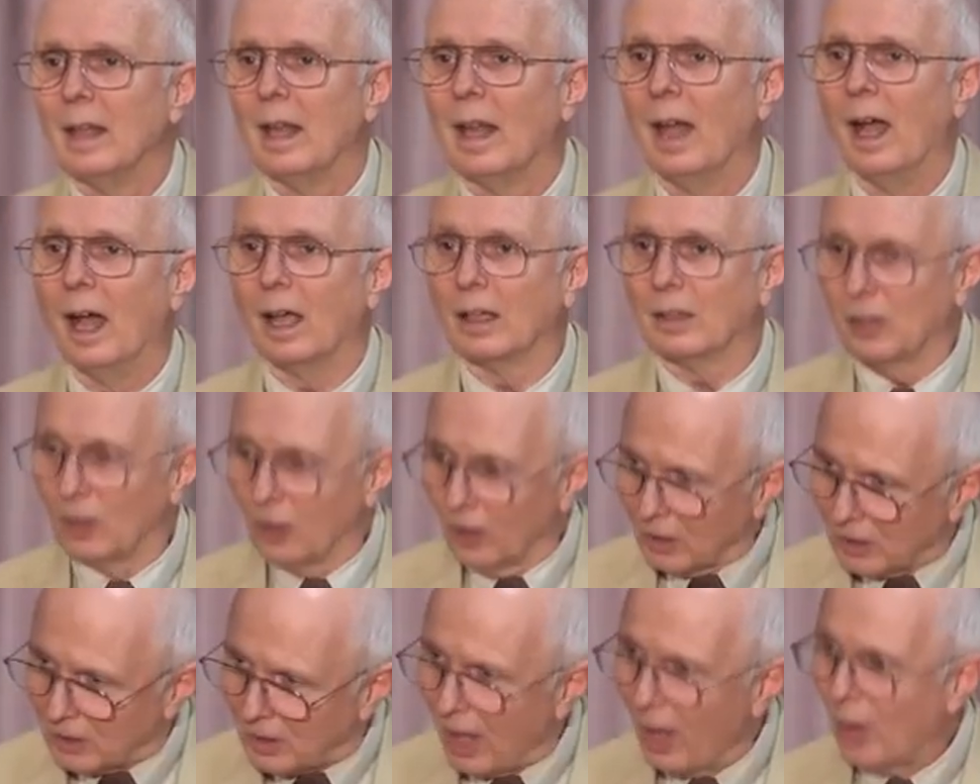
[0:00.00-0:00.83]
a
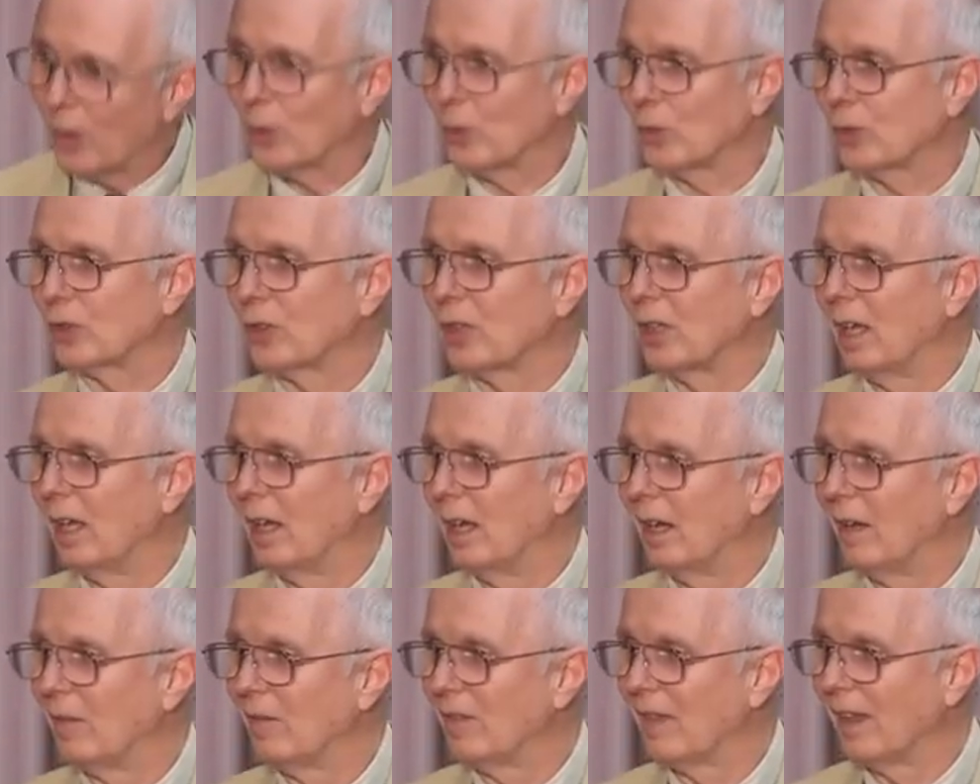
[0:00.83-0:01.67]
good dose
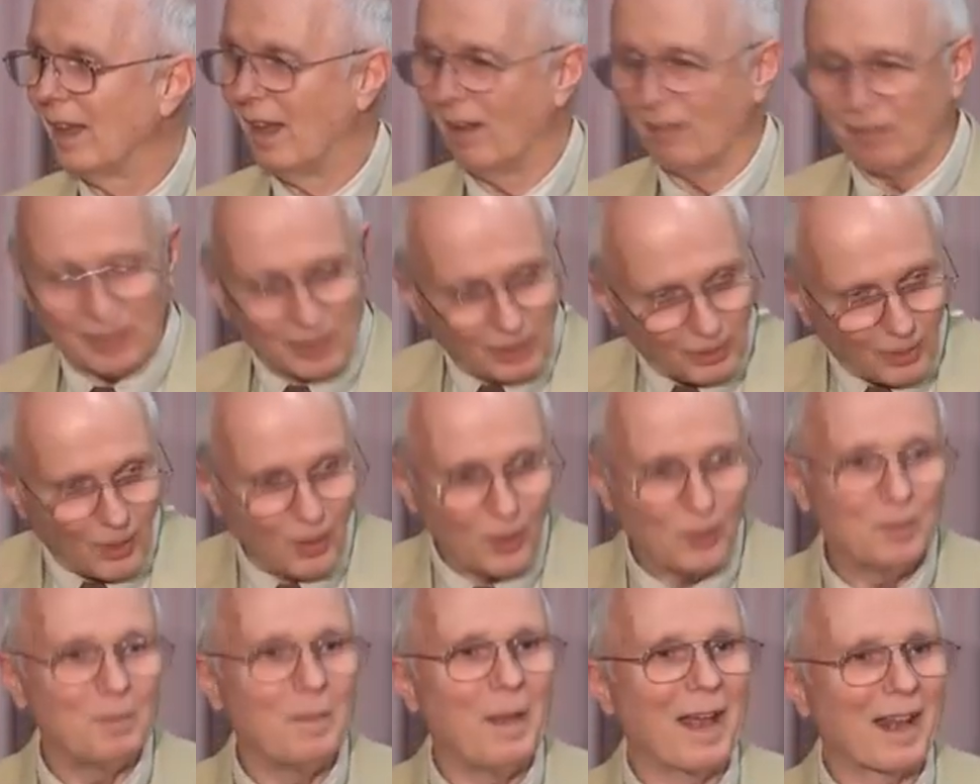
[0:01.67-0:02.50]
of their
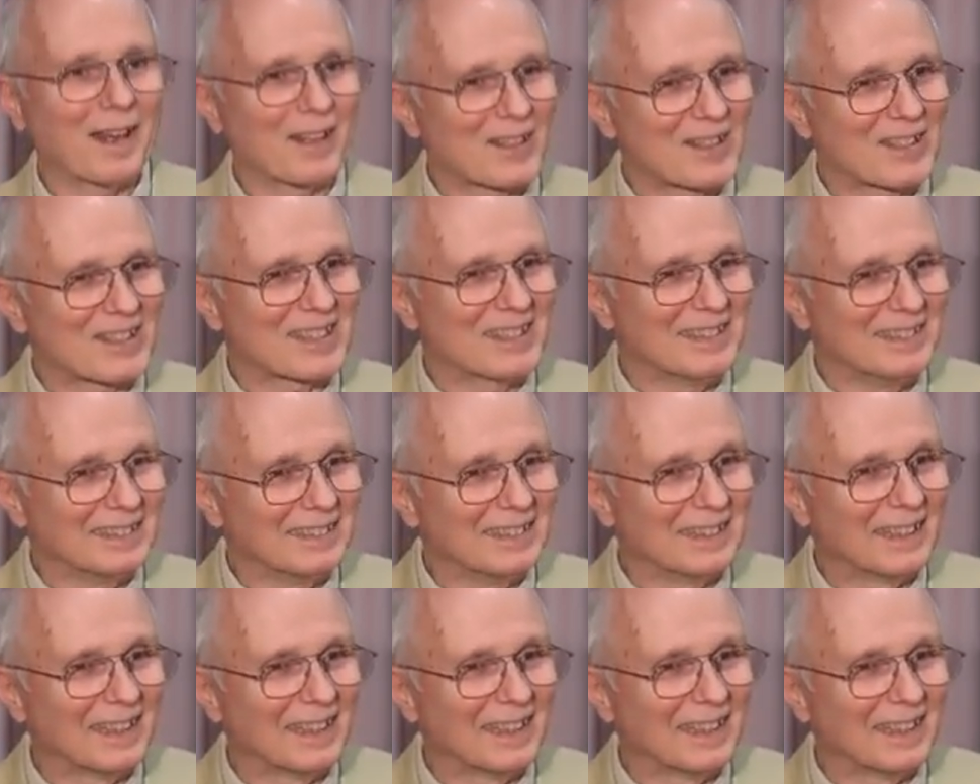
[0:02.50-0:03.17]
own medicine